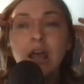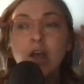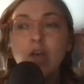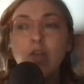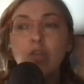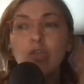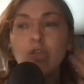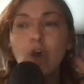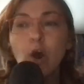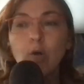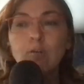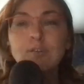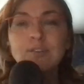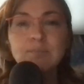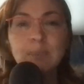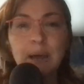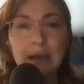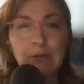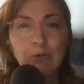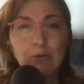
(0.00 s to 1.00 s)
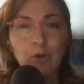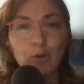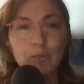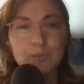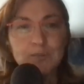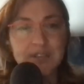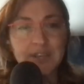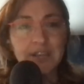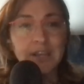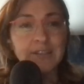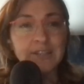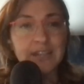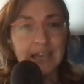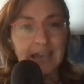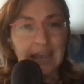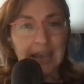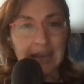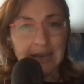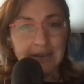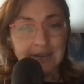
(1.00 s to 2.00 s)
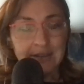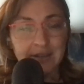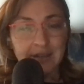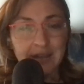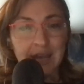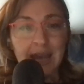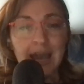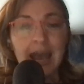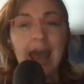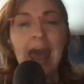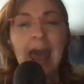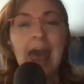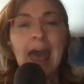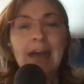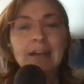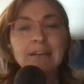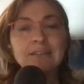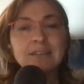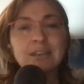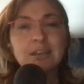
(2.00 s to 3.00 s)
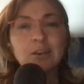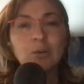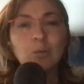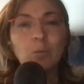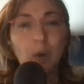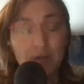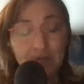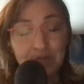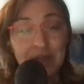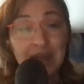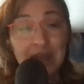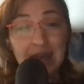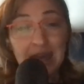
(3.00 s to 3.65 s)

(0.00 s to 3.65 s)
those microbes need to eat. And what they